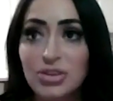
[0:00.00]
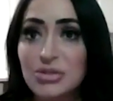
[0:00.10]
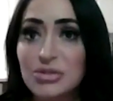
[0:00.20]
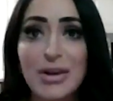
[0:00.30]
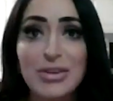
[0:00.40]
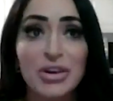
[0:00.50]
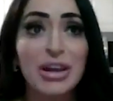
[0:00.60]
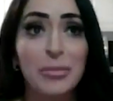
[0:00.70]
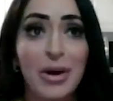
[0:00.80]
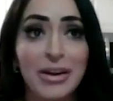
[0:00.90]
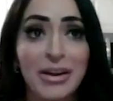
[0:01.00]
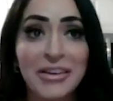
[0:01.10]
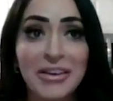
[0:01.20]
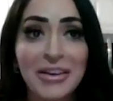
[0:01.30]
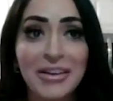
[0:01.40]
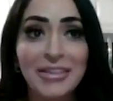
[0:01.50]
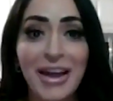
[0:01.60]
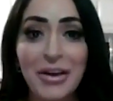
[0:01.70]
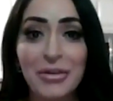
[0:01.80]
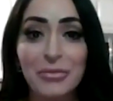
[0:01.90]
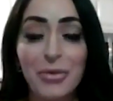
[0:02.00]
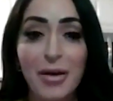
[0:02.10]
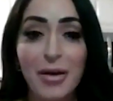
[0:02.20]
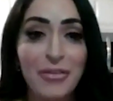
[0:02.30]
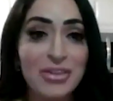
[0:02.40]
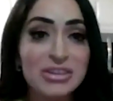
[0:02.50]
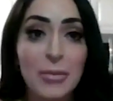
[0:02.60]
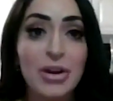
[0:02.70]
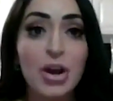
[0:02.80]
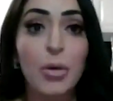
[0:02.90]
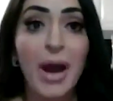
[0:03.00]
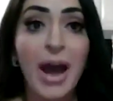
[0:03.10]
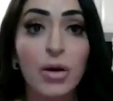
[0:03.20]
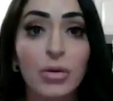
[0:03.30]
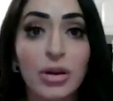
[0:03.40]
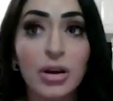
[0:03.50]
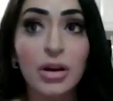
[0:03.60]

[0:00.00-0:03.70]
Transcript: She was my drinking buddy. Like I, every time I'd go out,